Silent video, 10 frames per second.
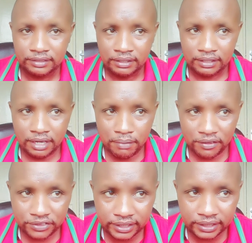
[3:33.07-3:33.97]
Number
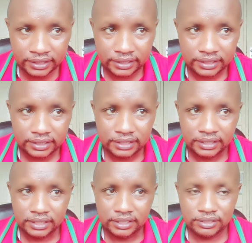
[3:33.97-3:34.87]
three,
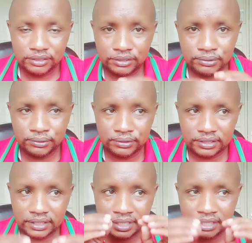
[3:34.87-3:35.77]
use
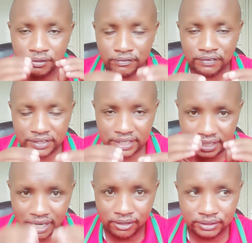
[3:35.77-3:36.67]
an
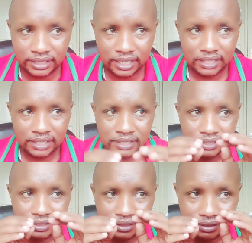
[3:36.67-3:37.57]
over-the-counter
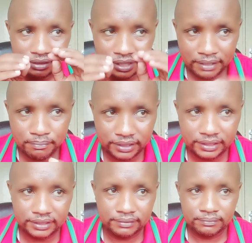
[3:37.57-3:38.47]

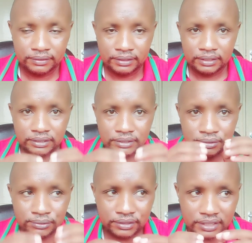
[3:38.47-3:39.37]
remedy.
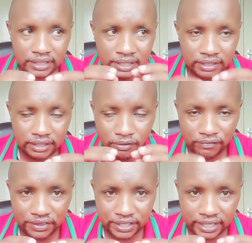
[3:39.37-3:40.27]
Use an
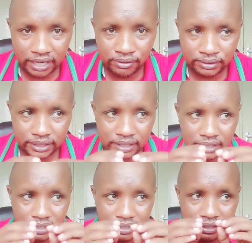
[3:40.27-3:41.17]
over-the-counter
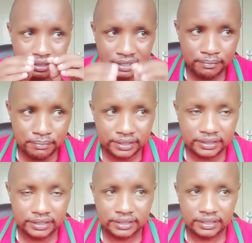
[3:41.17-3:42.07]

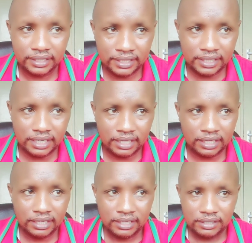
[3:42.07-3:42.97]
remedy. Here,
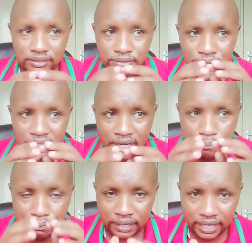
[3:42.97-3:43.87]
you can
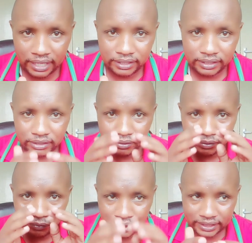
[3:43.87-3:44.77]
apply
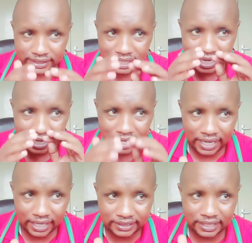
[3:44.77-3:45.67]
witch
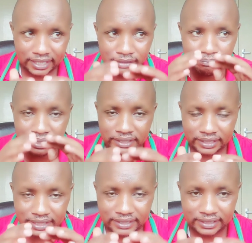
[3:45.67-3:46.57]
hazel
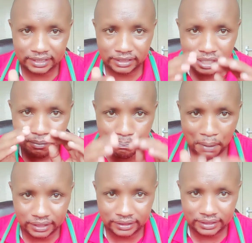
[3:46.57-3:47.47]
medicated
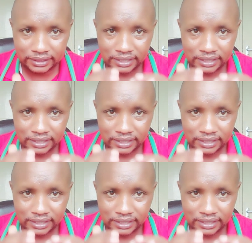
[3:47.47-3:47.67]
pads.